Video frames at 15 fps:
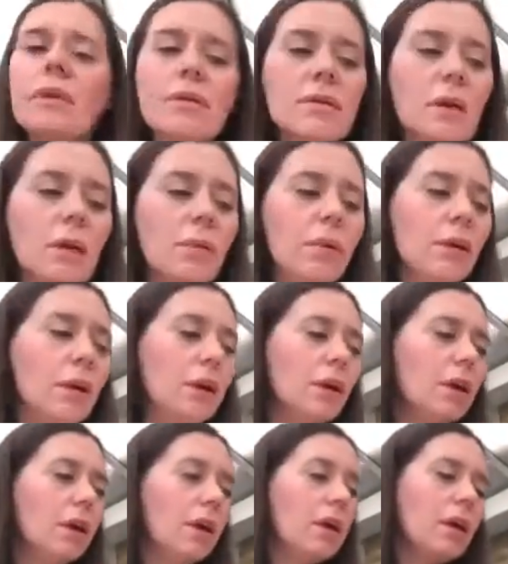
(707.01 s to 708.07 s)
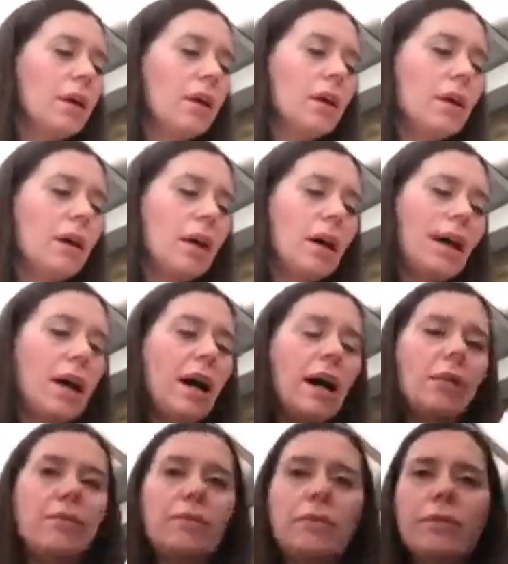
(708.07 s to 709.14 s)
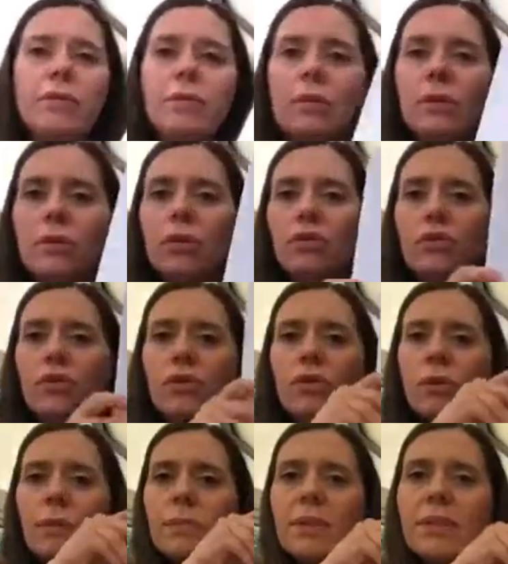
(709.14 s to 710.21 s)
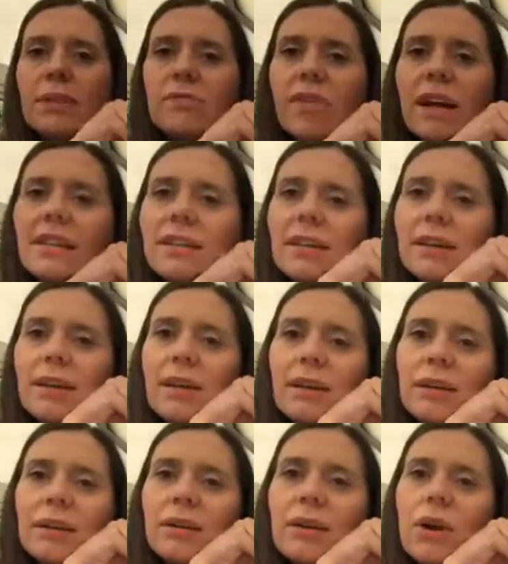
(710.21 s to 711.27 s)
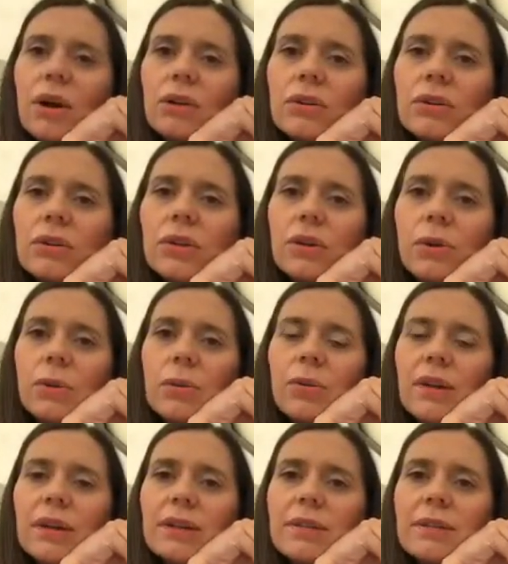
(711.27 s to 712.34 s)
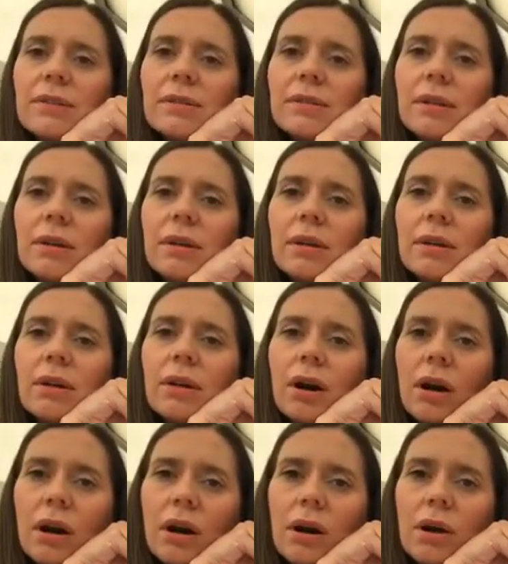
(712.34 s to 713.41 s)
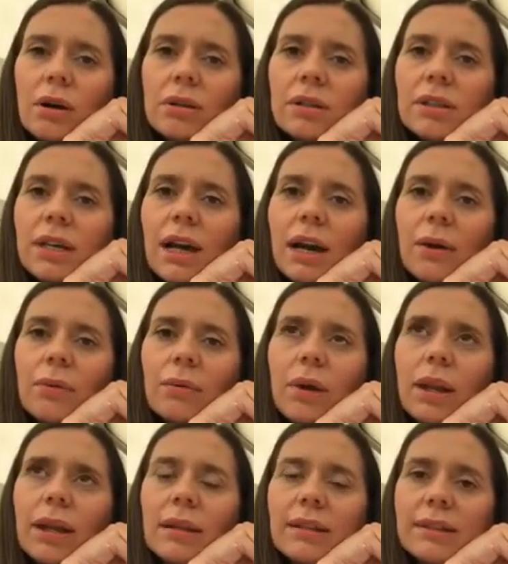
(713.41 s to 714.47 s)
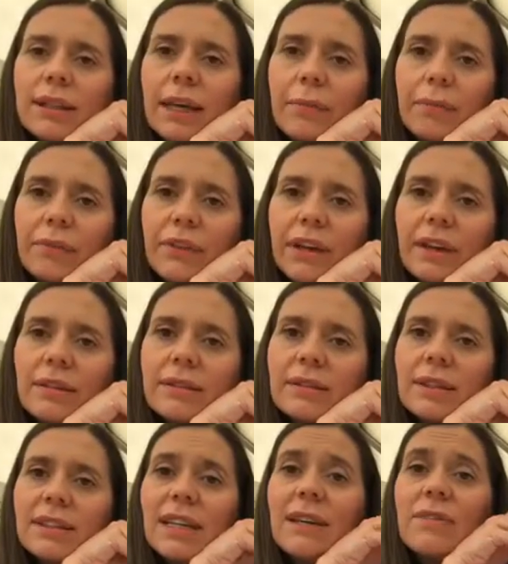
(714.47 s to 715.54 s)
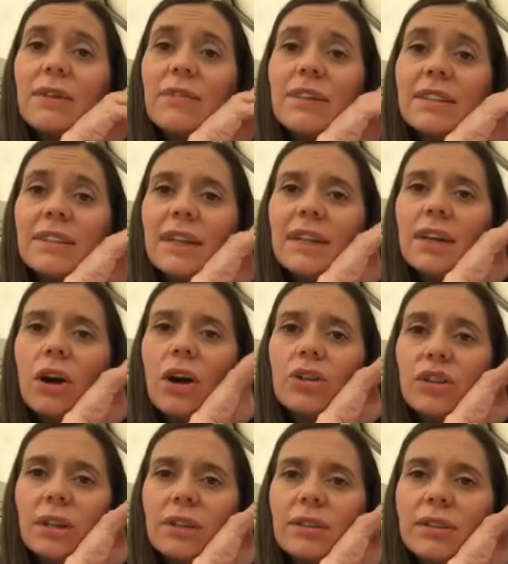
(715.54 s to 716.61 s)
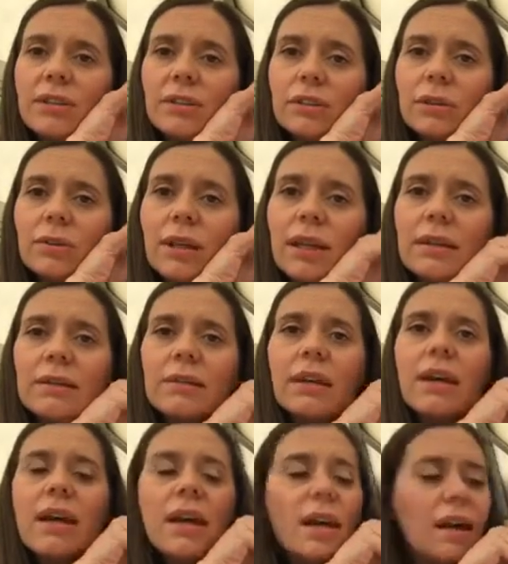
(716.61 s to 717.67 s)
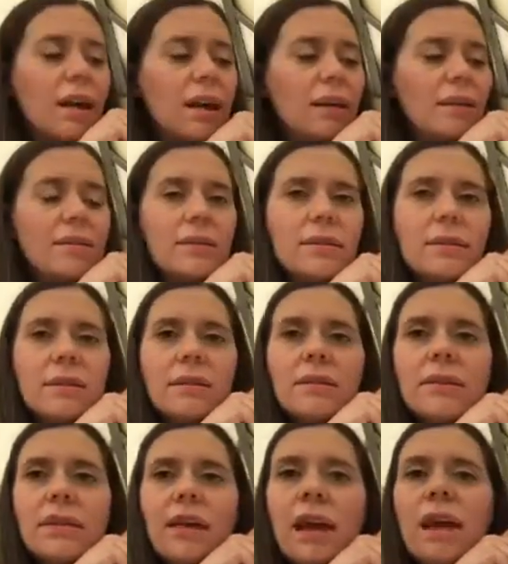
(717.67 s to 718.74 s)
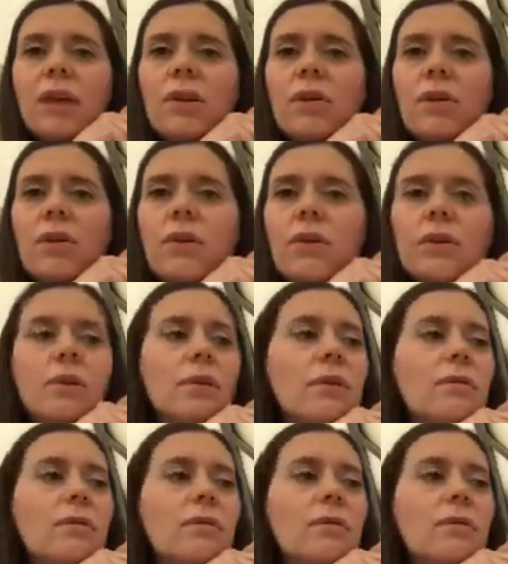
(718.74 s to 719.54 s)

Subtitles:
So I've drawn Mr. Ratty onto this card. Now a little tip for this is, even if it's thin card you can still do this, is to get your